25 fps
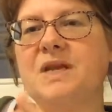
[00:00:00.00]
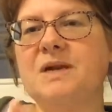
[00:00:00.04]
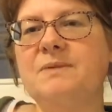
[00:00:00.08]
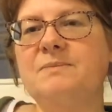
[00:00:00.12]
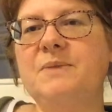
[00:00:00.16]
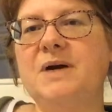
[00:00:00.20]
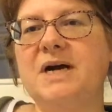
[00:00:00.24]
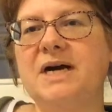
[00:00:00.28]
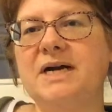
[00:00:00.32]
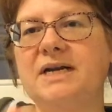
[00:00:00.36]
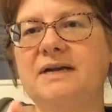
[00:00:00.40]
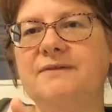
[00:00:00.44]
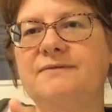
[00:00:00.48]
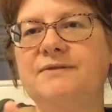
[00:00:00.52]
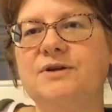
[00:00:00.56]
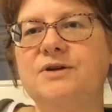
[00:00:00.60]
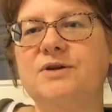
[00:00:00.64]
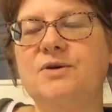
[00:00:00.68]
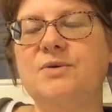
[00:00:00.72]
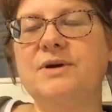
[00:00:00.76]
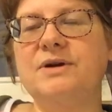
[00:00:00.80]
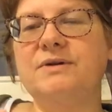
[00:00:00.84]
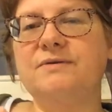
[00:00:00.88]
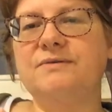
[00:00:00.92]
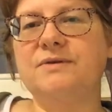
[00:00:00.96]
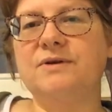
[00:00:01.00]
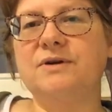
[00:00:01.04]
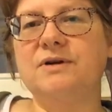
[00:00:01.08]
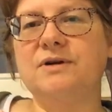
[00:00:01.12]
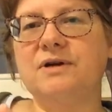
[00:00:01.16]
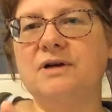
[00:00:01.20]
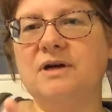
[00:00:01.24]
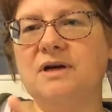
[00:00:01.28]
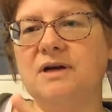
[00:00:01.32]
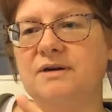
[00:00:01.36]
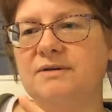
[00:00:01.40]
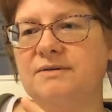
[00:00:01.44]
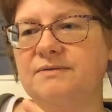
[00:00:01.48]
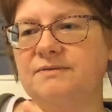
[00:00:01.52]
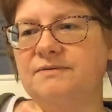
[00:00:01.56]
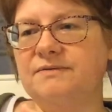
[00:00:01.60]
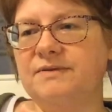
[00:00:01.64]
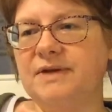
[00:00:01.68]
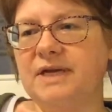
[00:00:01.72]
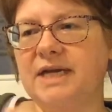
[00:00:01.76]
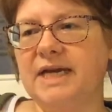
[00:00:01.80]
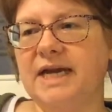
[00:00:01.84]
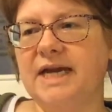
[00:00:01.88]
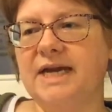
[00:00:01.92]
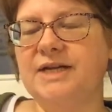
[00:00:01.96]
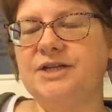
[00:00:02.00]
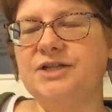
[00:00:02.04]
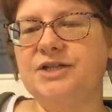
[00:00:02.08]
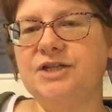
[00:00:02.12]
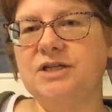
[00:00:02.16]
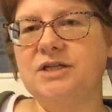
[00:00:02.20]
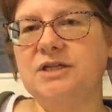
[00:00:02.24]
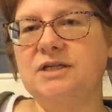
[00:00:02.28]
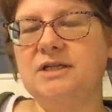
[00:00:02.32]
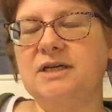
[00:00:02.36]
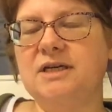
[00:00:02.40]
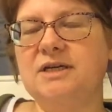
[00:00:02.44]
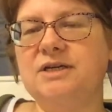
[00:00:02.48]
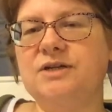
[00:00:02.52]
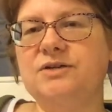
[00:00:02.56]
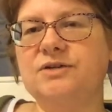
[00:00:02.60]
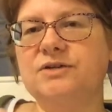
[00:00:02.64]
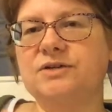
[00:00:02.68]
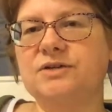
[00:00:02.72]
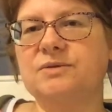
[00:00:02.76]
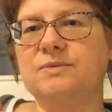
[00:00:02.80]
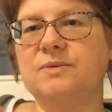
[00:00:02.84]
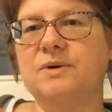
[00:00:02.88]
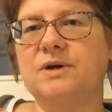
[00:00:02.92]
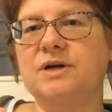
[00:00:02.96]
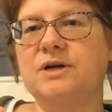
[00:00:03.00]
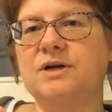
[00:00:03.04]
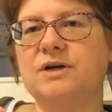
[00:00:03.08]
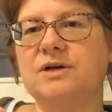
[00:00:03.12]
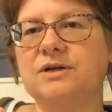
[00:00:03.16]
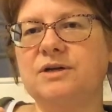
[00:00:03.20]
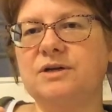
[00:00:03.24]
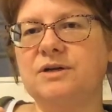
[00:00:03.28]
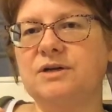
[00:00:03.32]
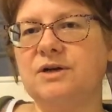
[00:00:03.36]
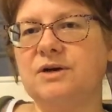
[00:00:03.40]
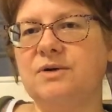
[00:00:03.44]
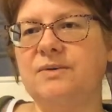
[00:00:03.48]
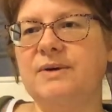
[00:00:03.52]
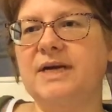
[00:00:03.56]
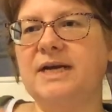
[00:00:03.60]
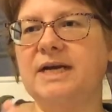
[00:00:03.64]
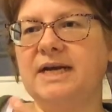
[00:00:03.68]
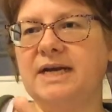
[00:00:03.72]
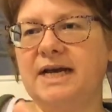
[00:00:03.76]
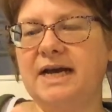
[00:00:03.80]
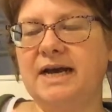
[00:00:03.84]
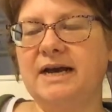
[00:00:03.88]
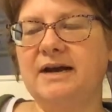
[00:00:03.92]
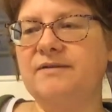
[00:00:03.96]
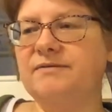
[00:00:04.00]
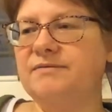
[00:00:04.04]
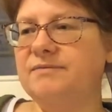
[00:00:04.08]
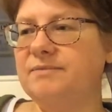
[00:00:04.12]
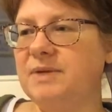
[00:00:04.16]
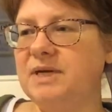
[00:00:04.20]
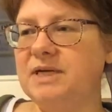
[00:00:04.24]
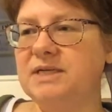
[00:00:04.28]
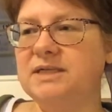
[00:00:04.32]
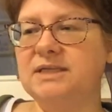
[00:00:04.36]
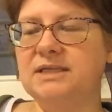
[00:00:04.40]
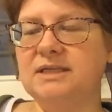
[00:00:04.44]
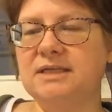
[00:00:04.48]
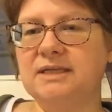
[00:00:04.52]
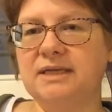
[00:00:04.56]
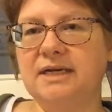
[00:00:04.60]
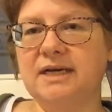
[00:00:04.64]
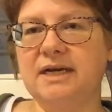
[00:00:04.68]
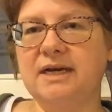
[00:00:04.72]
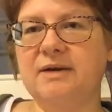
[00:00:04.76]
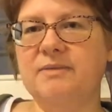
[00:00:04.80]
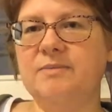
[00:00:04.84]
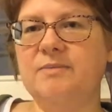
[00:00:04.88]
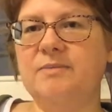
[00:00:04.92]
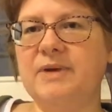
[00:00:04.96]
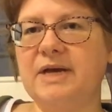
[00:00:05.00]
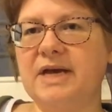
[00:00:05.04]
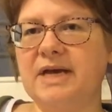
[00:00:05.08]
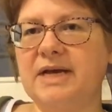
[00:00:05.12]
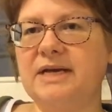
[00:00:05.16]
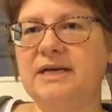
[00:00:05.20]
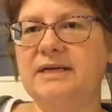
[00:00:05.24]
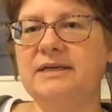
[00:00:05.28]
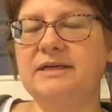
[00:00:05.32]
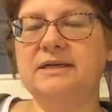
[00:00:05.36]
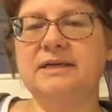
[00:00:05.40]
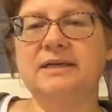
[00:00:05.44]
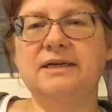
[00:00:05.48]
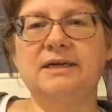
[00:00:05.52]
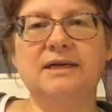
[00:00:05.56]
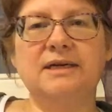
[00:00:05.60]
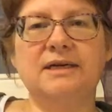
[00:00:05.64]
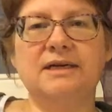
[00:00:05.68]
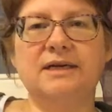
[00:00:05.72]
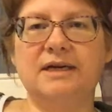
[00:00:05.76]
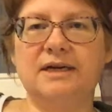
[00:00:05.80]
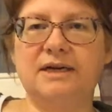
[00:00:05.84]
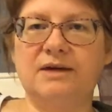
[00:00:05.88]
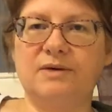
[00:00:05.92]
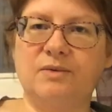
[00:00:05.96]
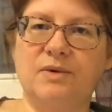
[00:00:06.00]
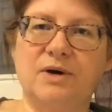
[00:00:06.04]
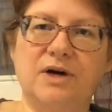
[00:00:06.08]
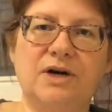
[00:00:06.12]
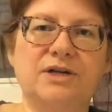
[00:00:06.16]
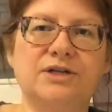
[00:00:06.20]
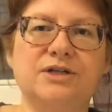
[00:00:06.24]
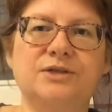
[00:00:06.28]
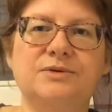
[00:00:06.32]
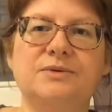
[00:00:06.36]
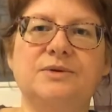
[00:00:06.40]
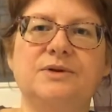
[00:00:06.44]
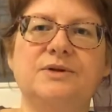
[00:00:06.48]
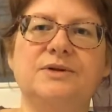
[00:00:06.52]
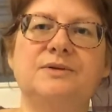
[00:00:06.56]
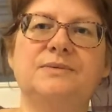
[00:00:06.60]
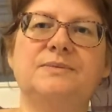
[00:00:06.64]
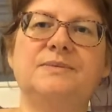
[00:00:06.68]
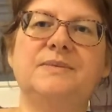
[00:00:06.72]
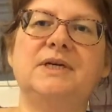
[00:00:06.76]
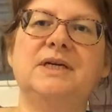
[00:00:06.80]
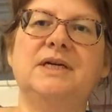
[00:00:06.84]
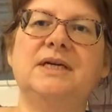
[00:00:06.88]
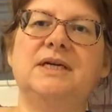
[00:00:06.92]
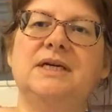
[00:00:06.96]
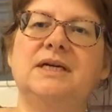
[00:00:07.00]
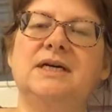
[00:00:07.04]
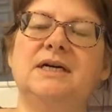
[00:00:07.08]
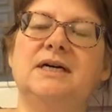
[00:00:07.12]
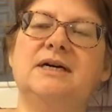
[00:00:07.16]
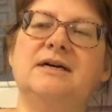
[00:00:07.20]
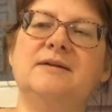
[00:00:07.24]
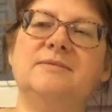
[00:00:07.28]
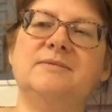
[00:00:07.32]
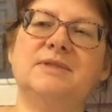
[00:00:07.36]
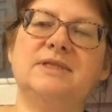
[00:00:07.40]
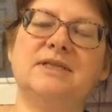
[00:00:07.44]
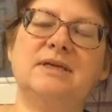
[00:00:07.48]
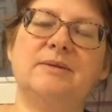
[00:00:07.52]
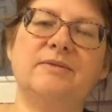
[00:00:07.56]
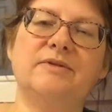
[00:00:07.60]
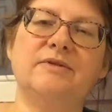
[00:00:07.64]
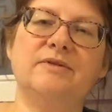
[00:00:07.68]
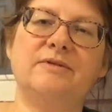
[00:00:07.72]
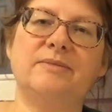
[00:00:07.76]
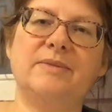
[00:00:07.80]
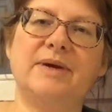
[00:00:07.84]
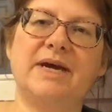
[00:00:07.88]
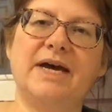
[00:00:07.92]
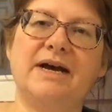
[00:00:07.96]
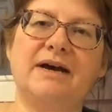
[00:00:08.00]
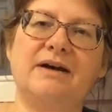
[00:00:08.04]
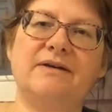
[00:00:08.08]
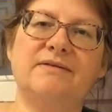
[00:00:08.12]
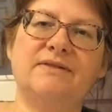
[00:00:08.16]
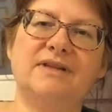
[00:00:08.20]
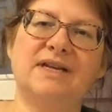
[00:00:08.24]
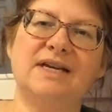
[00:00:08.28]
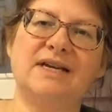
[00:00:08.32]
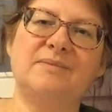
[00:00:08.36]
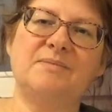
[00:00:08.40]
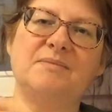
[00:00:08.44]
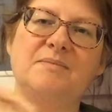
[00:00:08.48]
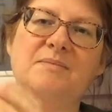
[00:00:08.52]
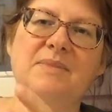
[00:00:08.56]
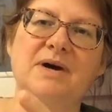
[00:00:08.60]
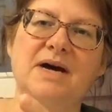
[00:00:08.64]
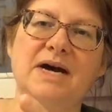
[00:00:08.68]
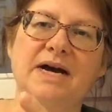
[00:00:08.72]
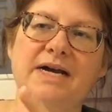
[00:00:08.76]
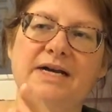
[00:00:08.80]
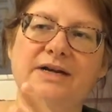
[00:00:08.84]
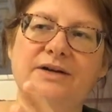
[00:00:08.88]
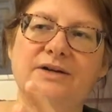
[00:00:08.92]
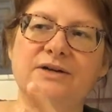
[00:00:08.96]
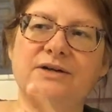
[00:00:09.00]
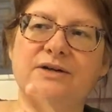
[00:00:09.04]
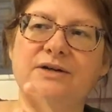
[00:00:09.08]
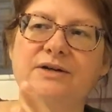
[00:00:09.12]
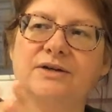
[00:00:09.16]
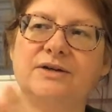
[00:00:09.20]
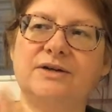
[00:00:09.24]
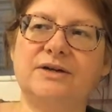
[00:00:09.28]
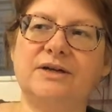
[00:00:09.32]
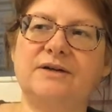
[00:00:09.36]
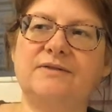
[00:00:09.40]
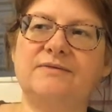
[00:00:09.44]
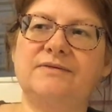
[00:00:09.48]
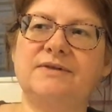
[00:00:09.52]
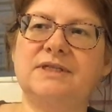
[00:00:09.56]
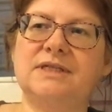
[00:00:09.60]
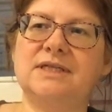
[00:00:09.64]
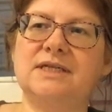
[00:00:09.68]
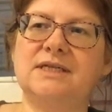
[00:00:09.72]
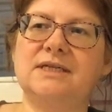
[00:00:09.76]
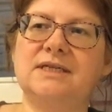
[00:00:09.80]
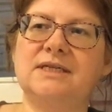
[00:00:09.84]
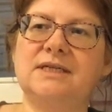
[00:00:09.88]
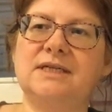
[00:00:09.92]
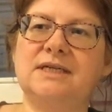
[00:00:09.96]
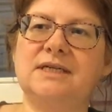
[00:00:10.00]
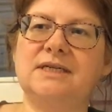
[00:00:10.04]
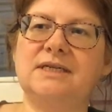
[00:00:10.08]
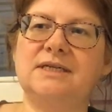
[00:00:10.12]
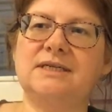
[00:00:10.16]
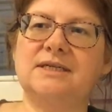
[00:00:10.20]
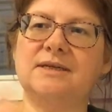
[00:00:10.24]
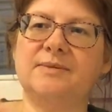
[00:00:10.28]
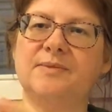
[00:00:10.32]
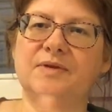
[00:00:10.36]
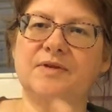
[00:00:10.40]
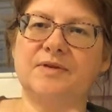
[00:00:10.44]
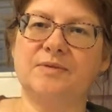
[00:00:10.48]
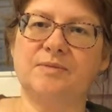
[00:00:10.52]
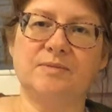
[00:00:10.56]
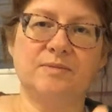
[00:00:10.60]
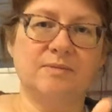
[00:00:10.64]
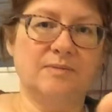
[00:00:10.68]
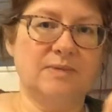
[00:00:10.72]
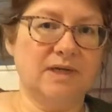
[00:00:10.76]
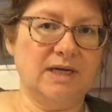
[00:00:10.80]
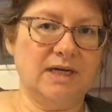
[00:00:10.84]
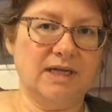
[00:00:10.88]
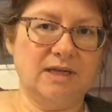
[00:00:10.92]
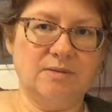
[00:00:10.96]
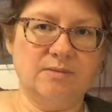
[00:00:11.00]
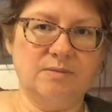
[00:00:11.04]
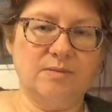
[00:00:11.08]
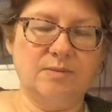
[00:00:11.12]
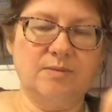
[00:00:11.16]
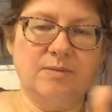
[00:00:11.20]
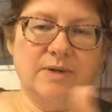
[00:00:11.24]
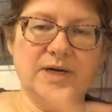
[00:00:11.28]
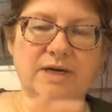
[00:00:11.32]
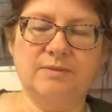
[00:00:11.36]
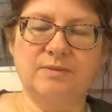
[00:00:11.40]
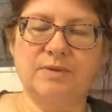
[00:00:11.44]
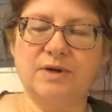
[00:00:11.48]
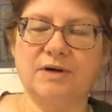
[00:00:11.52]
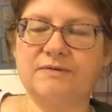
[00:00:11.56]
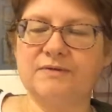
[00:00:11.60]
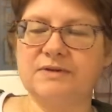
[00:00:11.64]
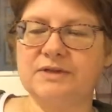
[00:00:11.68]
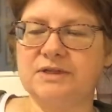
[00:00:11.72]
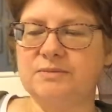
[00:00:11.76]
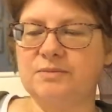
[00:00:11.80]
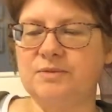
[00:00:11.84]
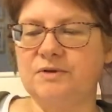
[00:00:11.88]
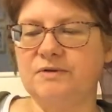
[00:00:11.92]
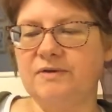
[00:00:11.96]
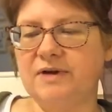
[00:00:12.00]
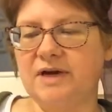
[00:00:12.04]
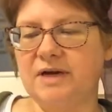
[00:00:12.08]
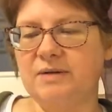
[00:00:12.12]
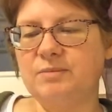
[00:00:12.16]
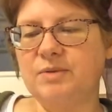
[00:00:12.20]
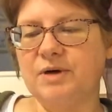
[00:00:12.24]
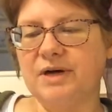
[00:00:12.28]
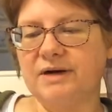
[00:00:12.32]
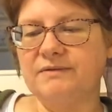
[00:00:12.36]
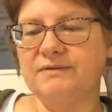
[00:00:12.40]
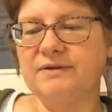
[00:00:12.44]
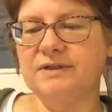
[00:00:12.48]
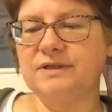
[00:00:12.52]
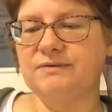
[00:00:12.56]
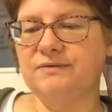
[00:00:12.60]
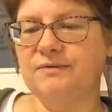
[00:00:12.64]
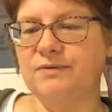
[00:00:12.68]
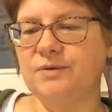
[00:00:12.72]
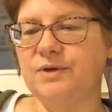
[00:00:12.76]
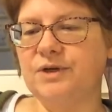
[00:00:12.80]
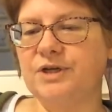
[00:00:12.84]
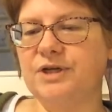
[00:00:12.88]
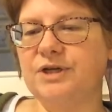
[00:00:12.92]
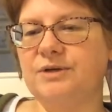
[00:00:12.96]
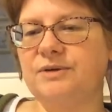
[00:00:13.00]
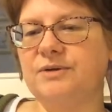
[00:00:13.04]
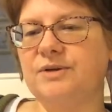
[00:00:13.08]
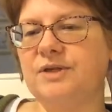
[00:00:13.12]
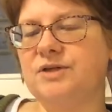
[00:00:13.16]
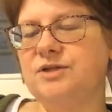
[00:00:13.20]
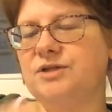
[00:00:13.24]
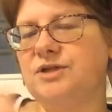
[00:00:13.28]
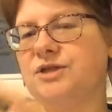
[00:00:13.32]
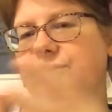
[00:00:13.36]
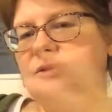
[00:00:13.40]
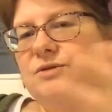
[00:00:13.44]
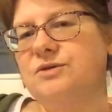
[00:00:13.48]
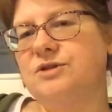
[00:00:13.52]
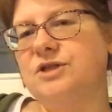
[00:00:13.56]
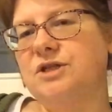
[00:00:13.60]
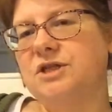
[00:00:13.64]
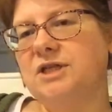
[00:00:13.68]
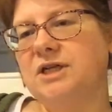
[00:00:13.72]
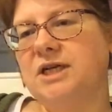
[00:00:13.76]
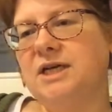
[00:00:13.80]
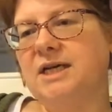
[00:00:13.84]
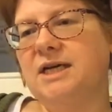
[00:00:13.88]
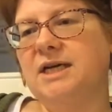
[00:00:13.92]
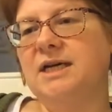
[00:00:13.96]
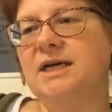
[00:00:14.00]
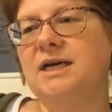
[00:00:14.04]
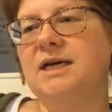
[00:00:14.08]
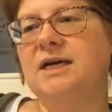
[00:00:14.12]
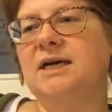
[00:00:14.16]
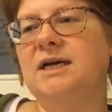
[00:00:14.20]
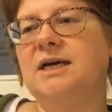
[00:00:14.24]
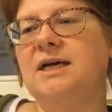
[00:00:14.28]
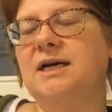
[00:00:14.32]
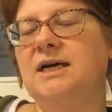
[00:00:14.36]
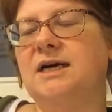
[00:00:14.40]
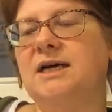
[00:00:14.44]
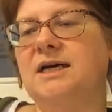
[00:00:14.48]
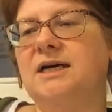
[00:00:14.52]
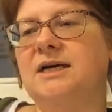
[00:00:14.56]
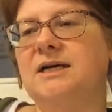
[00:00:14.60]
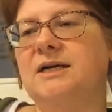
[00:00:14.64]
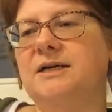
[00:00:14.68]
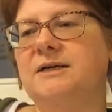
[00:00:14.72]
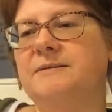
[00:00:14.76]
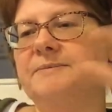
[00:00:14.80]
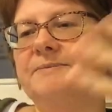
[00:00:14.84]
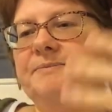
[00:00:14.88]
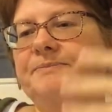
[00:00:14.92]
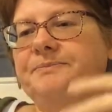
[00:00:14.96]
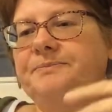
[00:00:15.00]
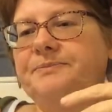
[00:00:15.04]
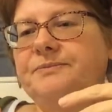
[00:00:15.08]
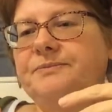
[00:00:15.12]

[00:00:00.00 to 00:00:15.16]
But if you're going for a vacation and you just want to go in and have basically a bed and a washroom, some of them have like minor cooking facilities. Some of them, like the bed and breakfast, provide breakfast for you. There's usually a